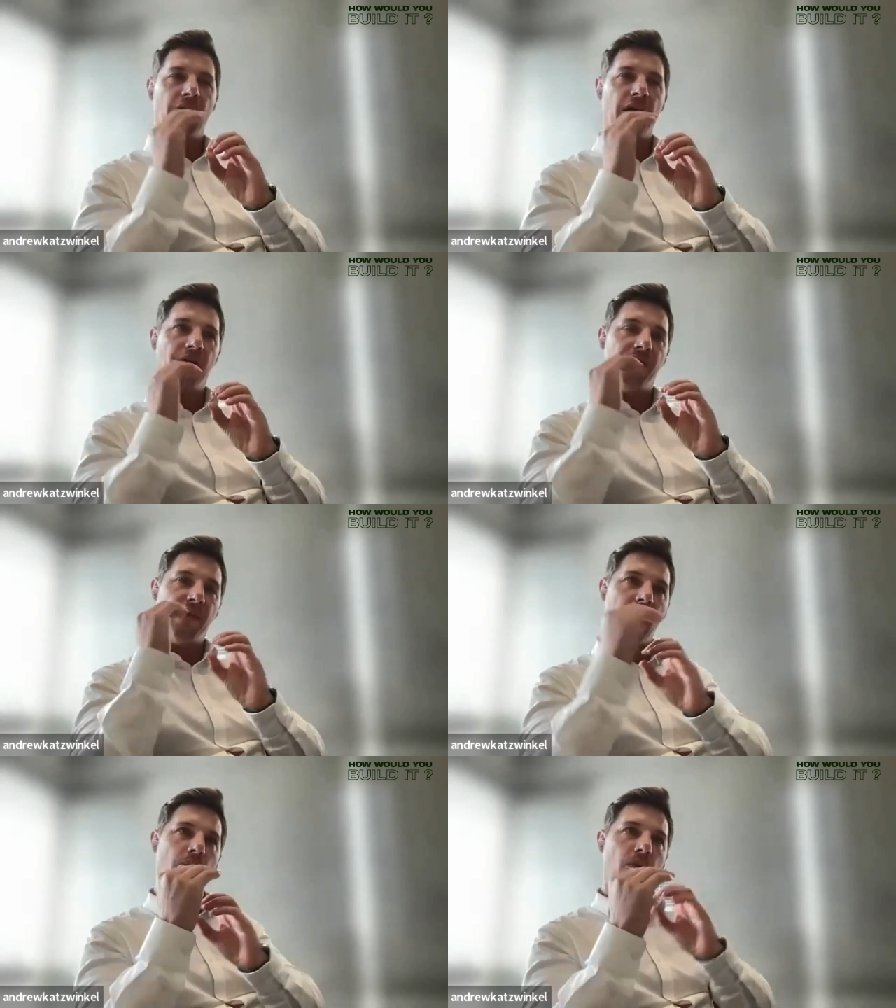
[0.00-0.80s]
a
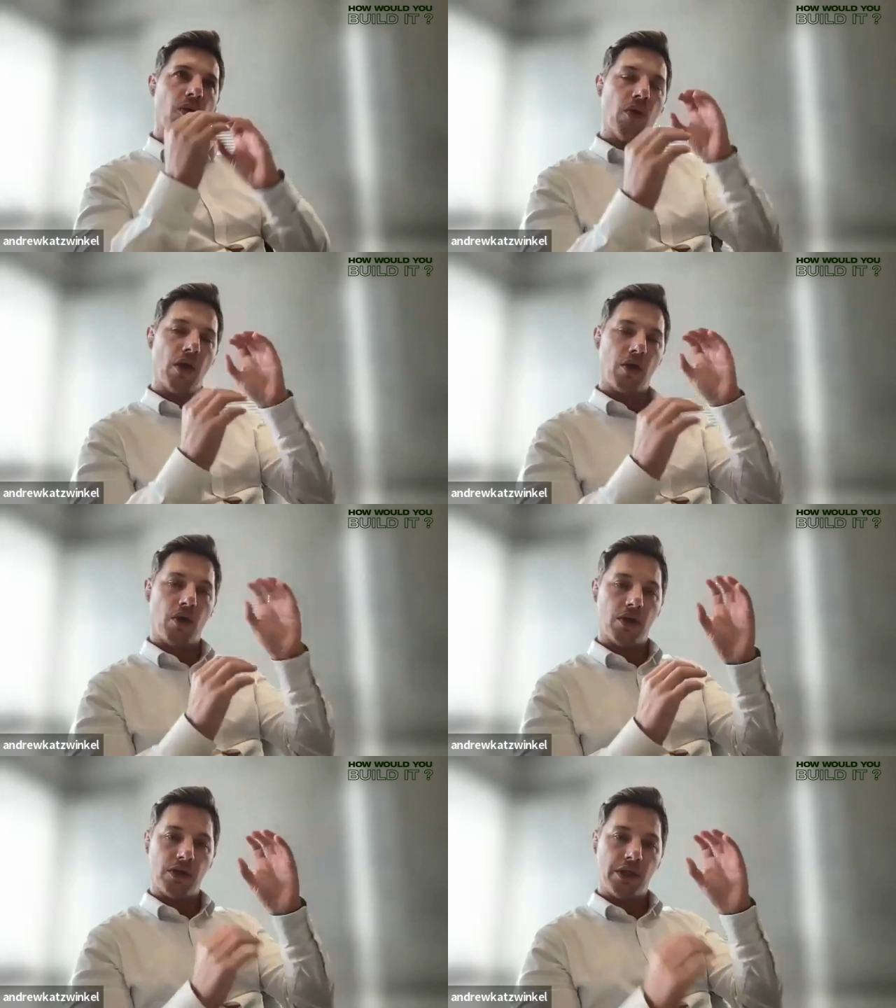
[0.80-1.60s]
firewall
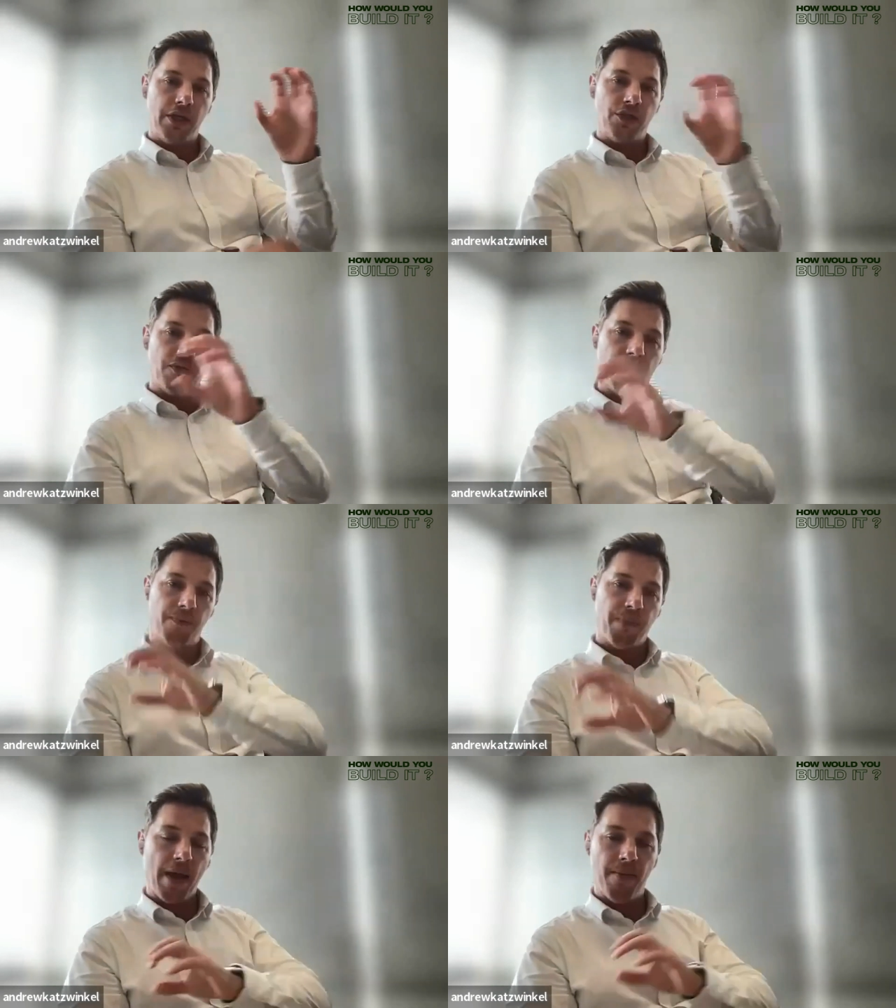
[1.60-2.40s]
across each of
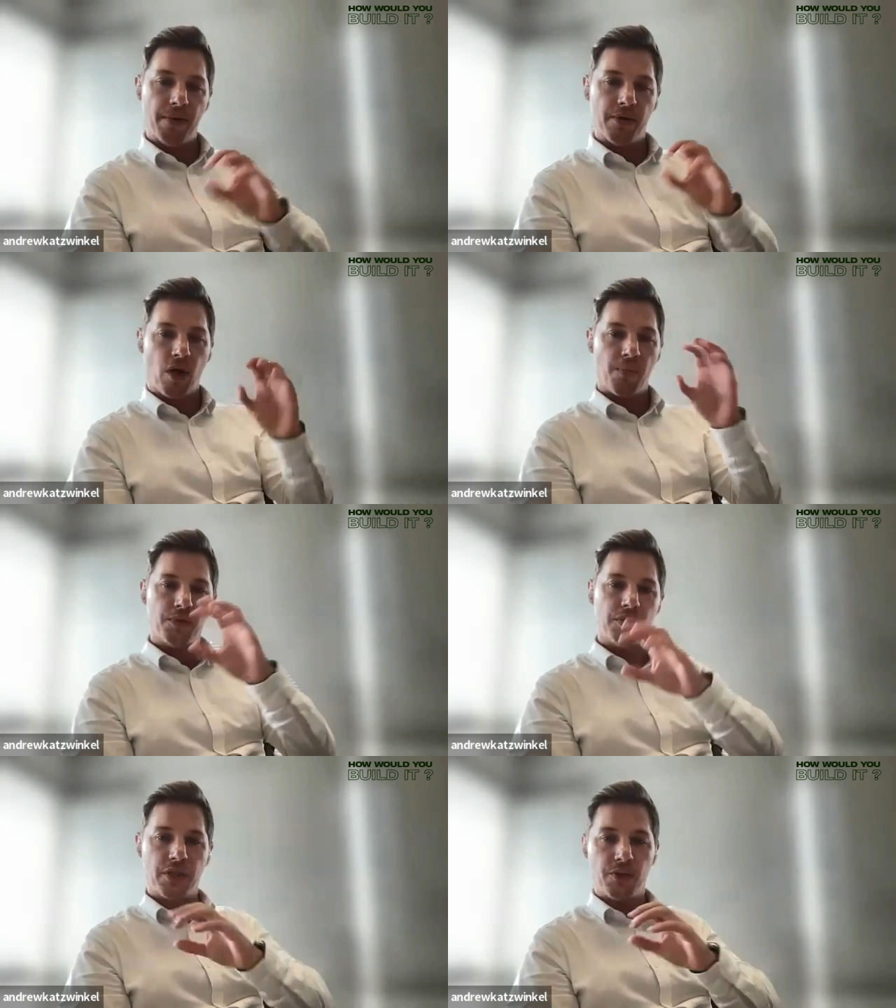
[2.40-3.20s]
the payment
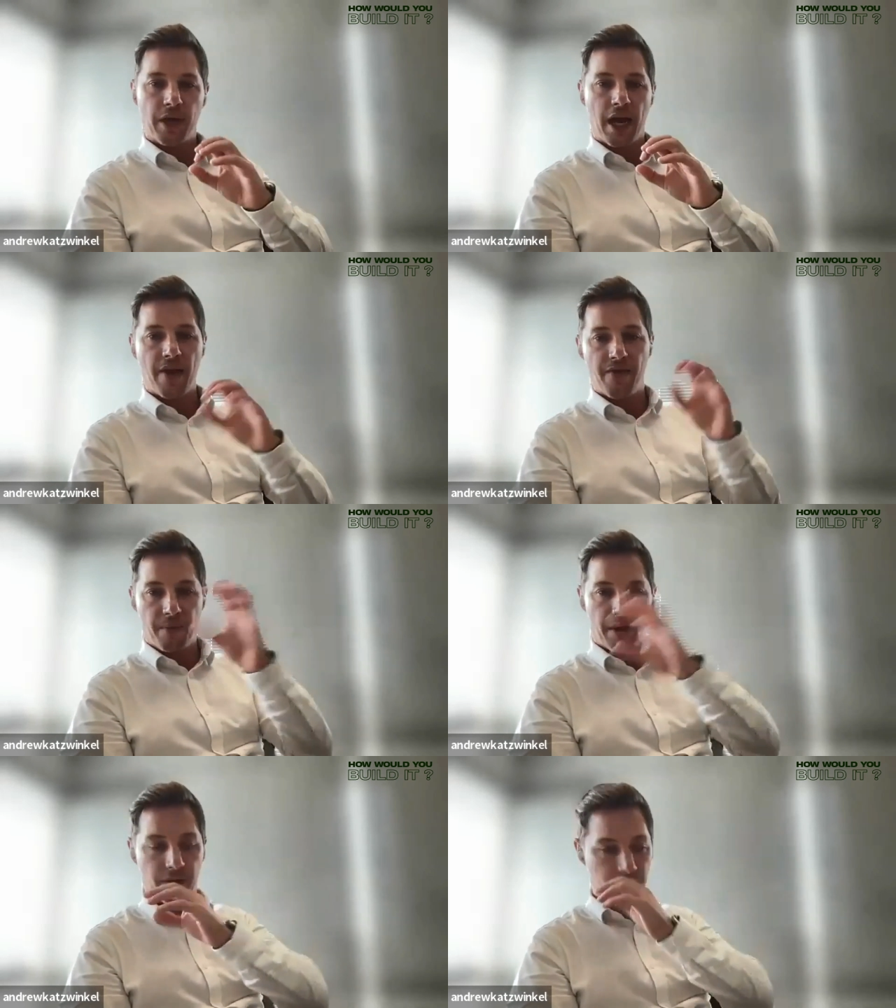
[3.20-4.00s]
options that we have and
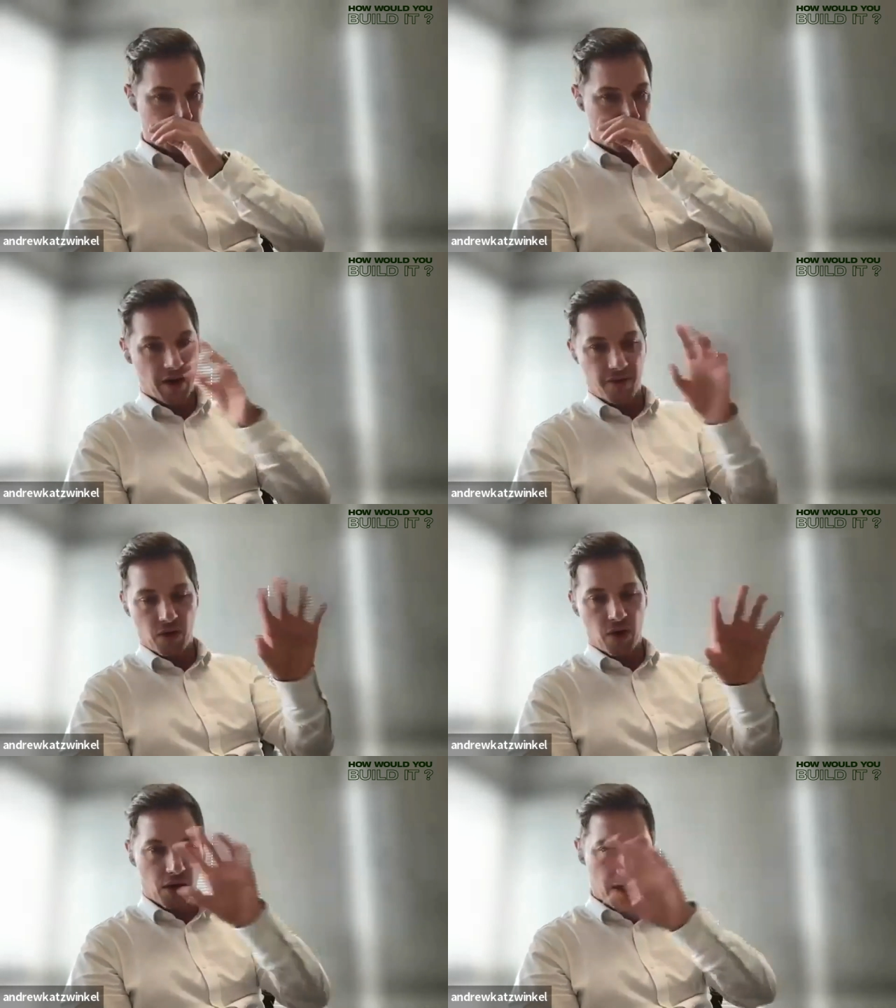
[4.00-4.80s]
methods that we have,
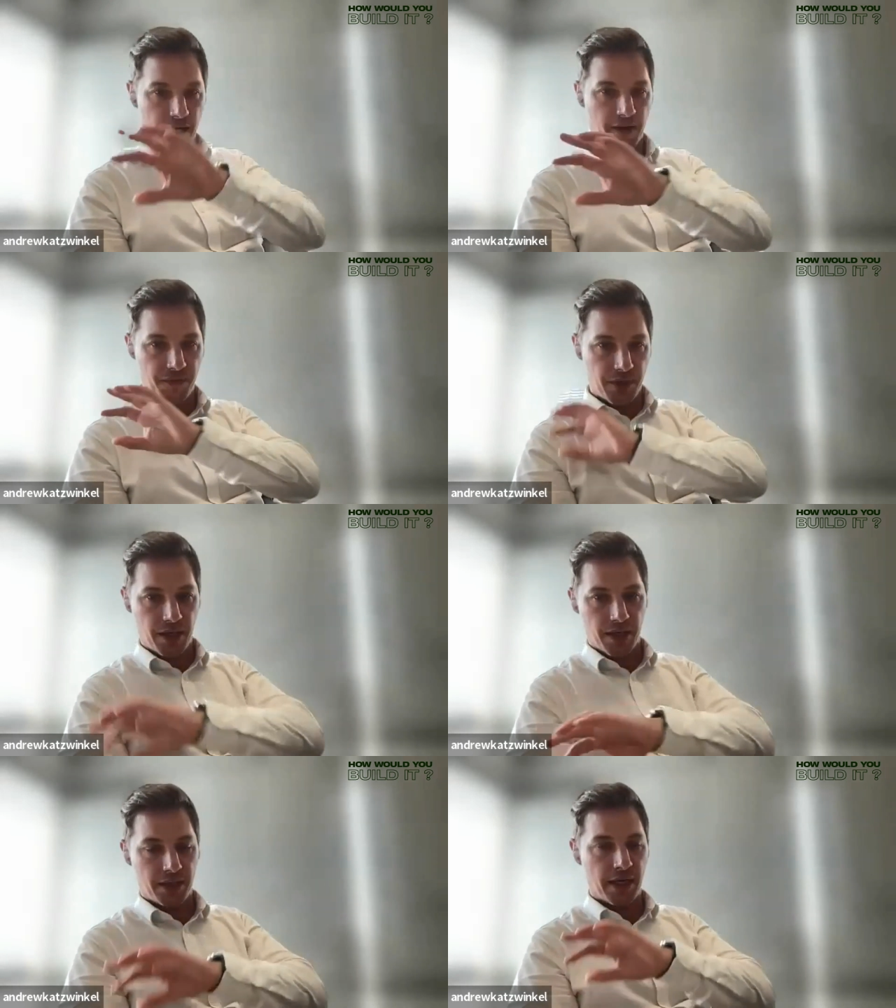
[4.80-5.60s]
card, EFT,
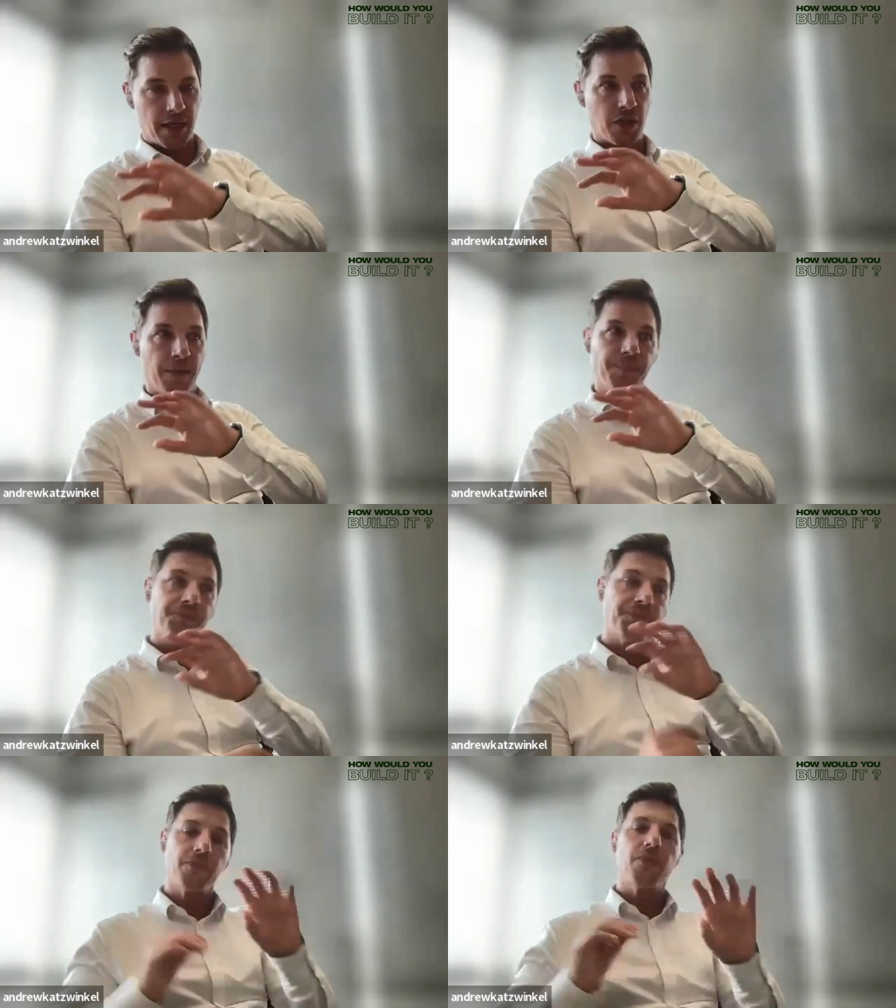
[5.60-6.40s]
etc.,
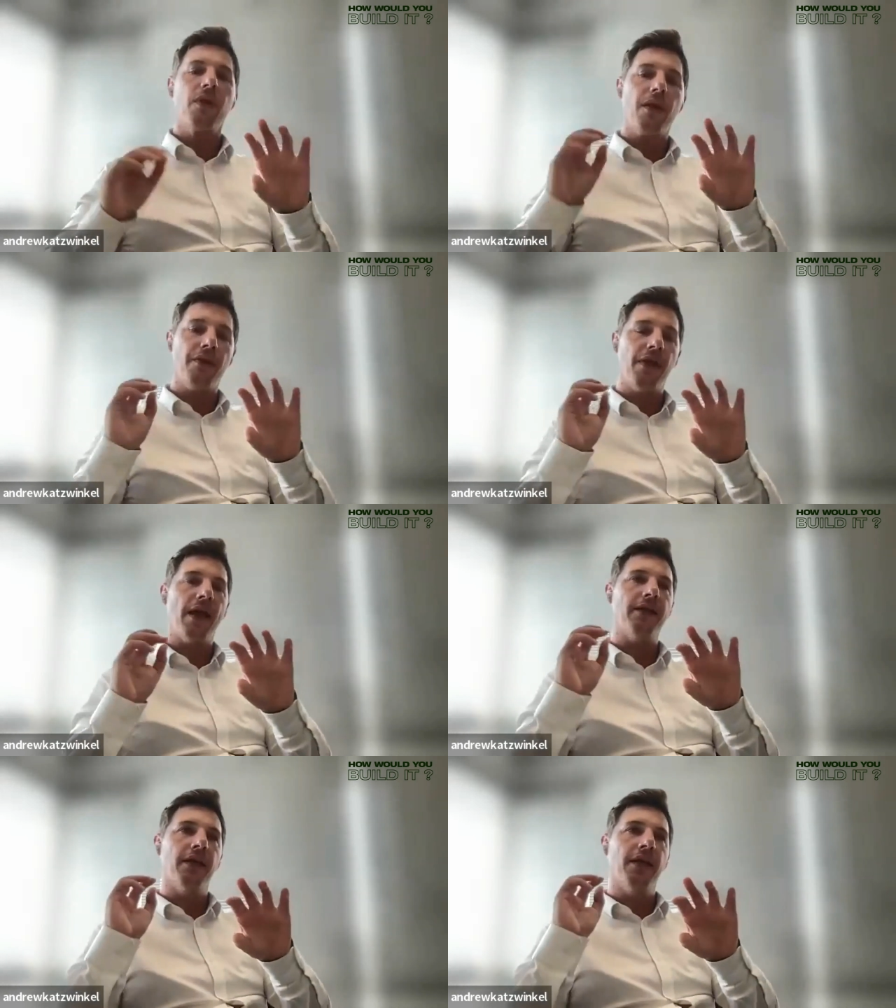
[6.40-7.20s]

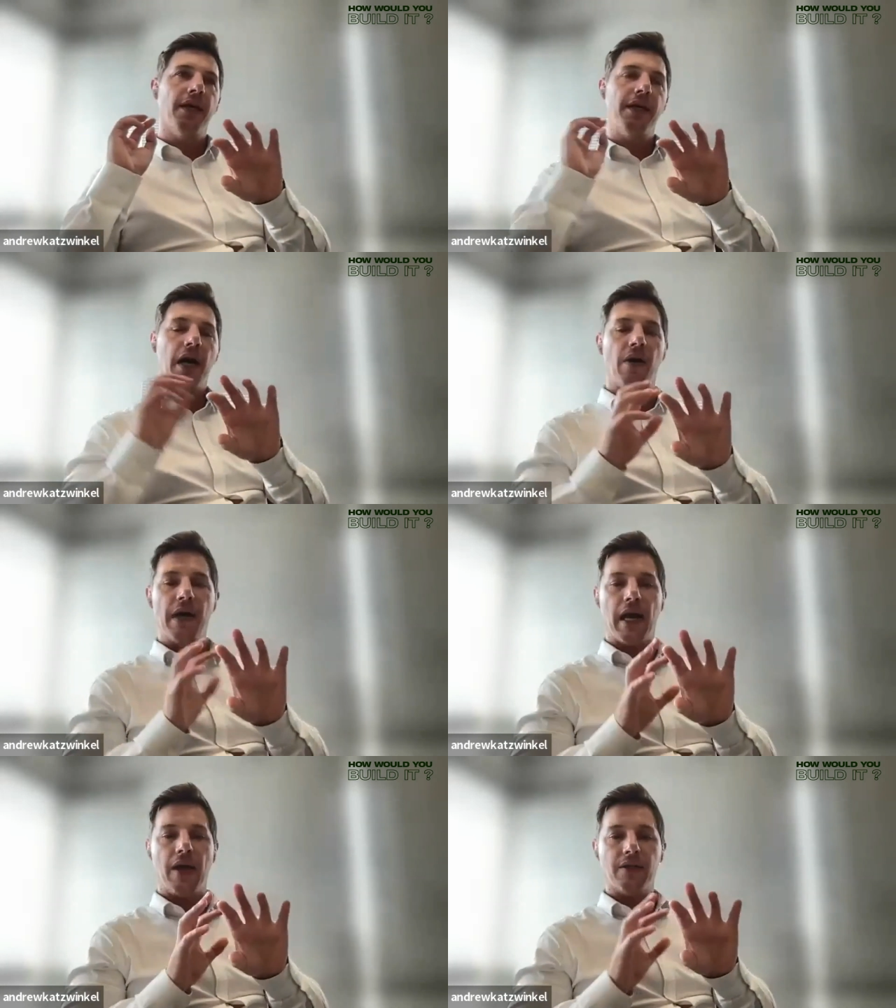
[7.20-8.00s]
that now
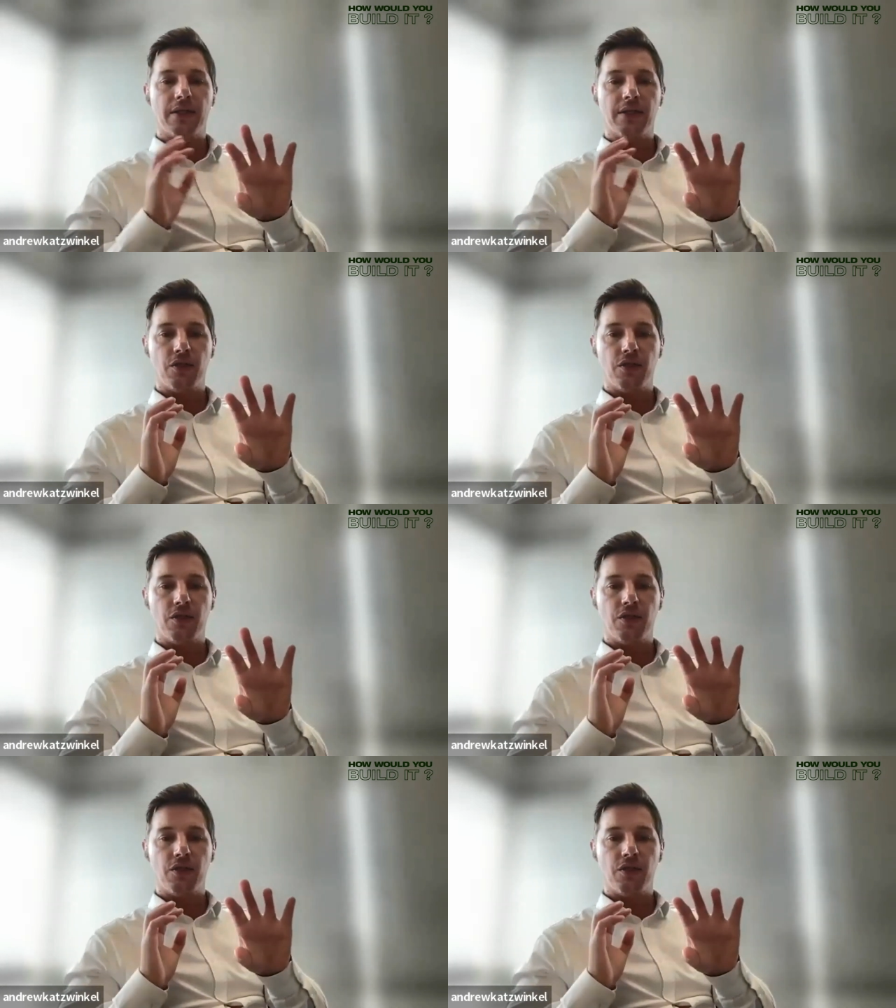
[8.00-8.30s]
allows us